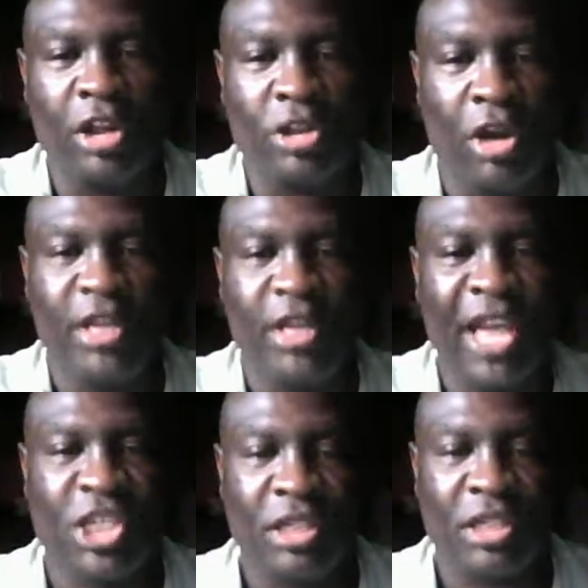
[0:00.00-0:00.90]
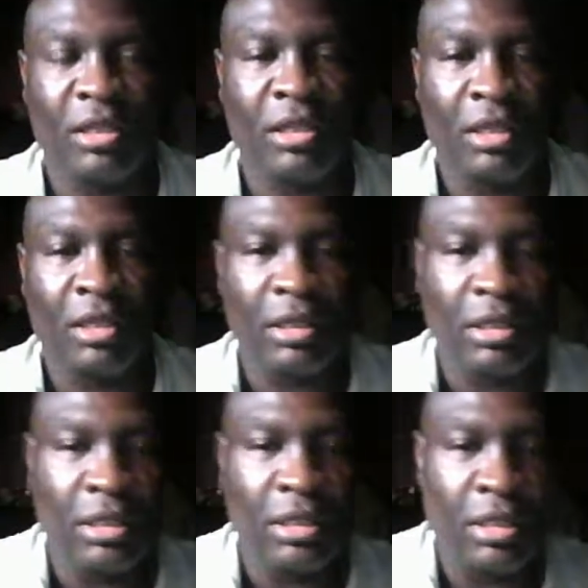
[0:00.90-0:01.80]
your nation
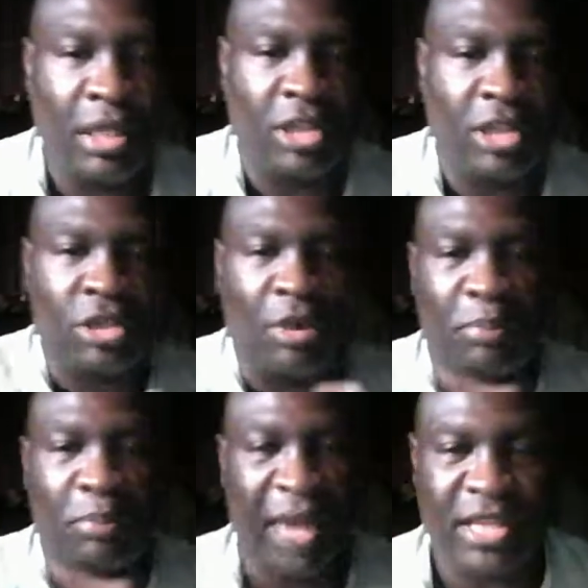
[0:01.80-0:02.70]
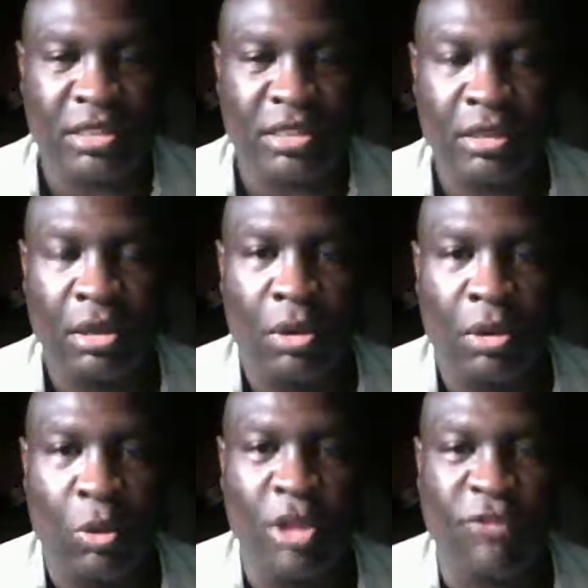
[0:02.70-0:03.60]
into a place
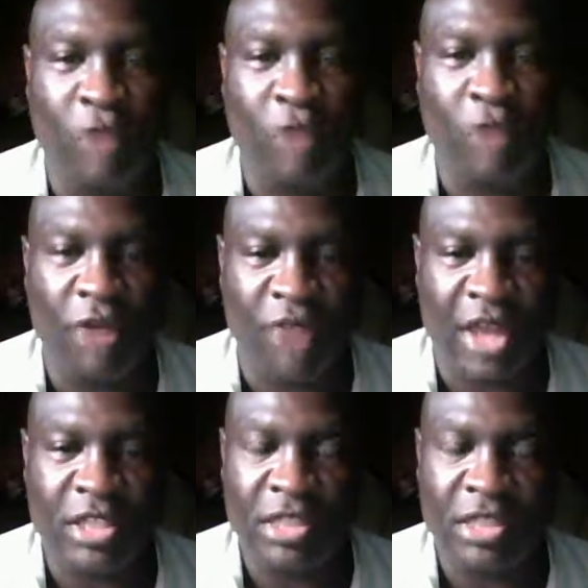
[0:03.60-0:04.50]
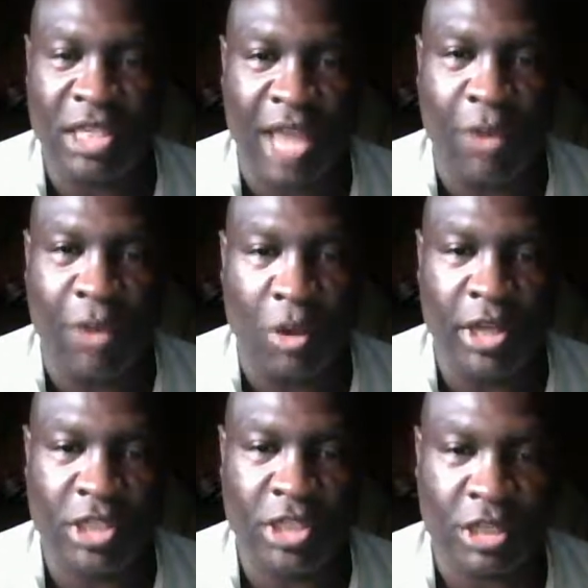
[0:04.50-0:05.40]
where the forefathers did not want
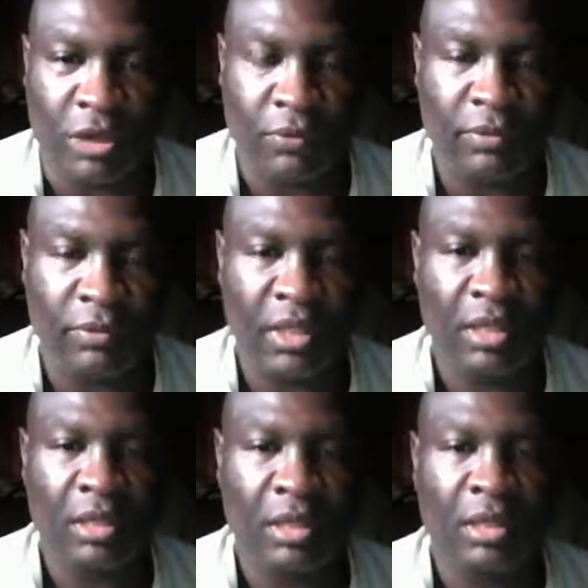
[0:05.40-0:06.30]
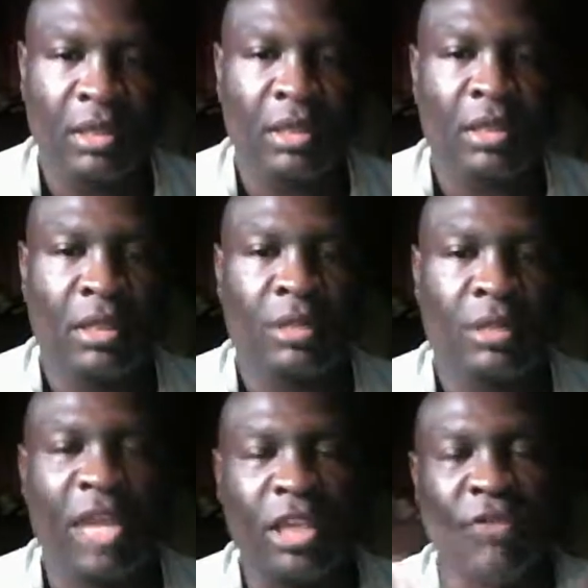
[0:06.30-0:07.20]
it to go.
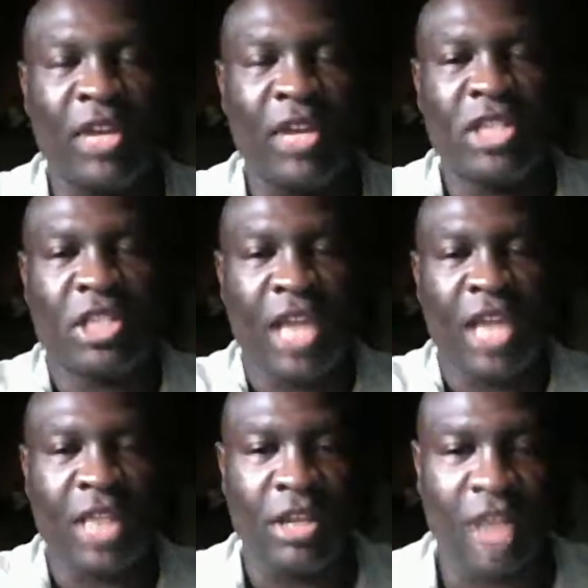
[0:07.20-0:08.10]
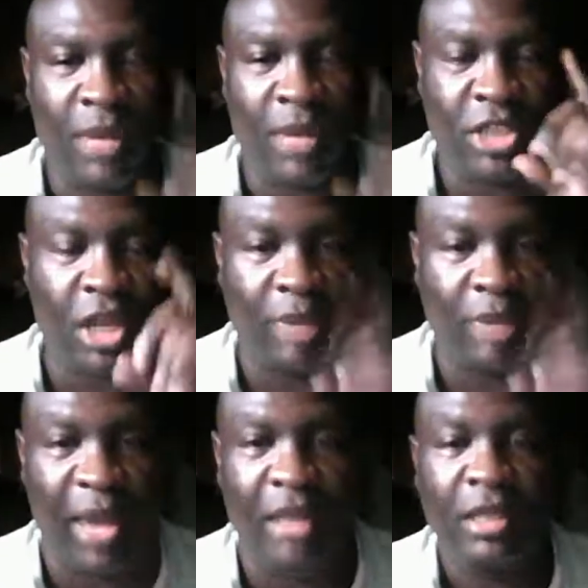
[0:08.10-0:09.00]
Thank you for listening. Jot down your comment. Let's talk
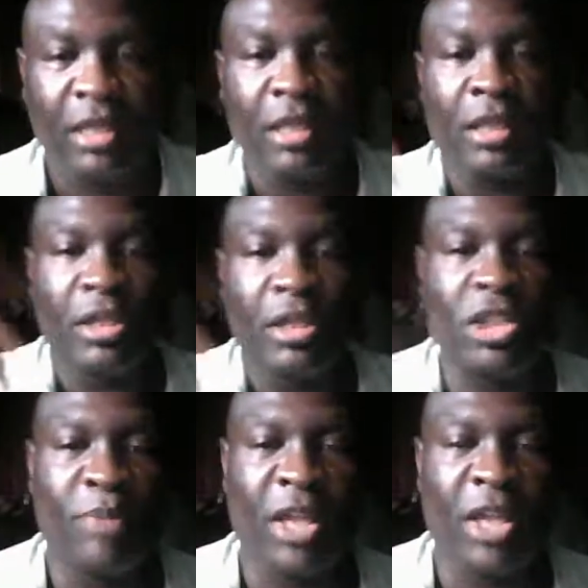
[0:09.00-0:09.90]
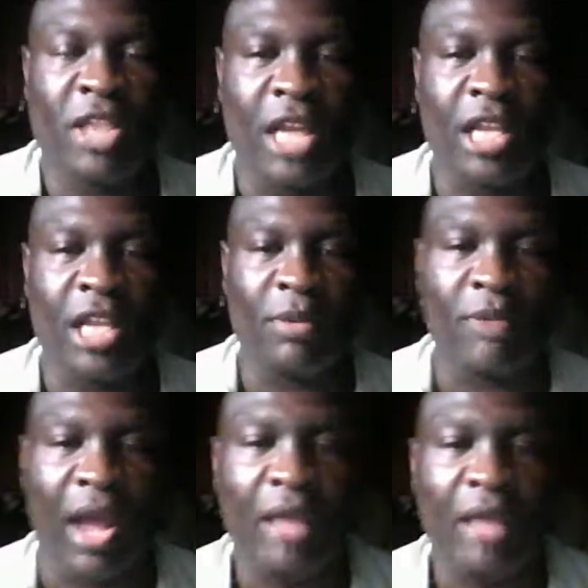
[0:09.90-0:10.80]
about it. This is your brother, Taalik
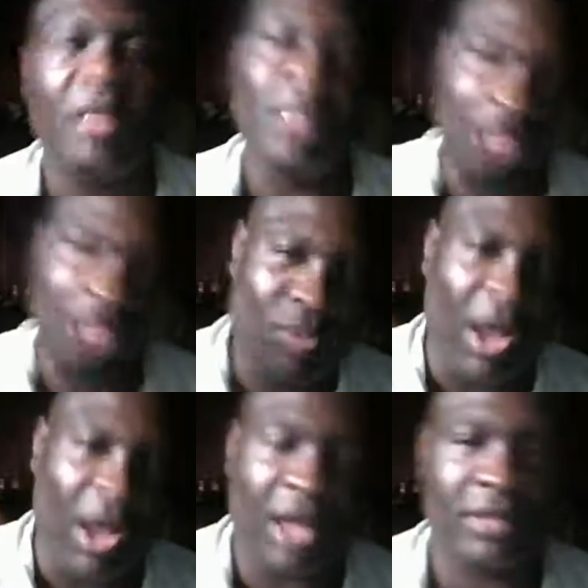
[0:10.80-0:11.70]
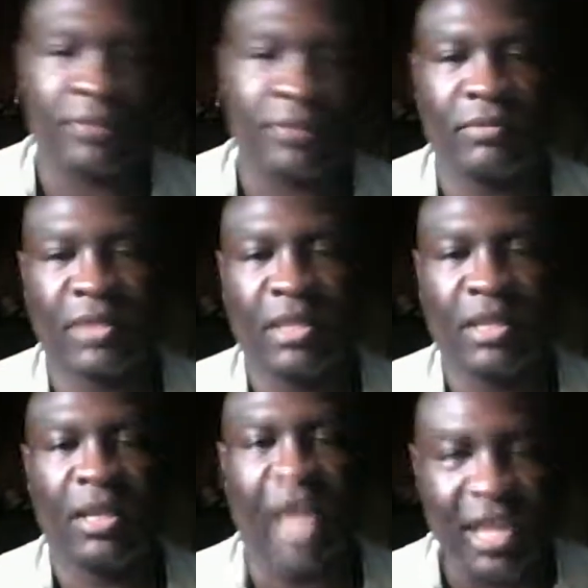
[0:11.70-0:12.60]
Ibn'rad. This was
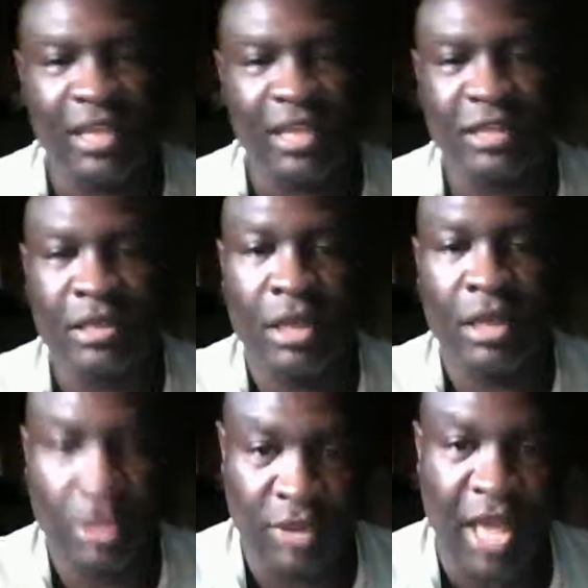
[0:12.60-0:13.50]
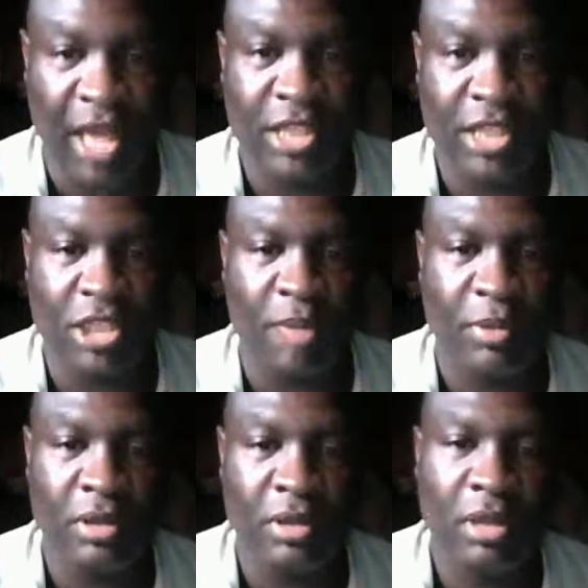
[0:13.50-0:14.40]
and is the Realist
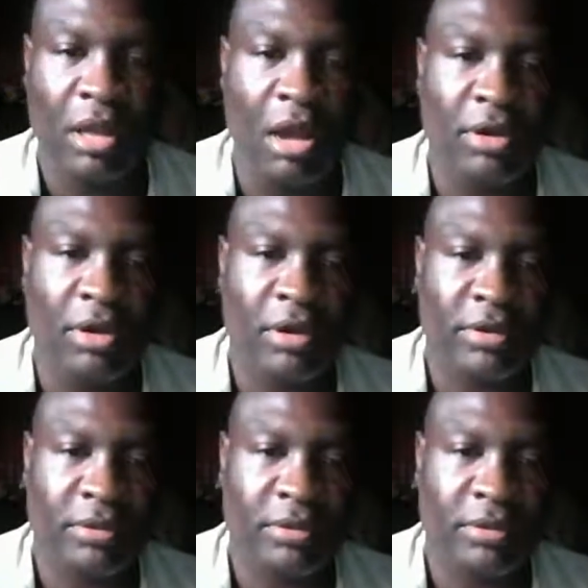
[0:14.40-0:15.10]
Temple on Earth.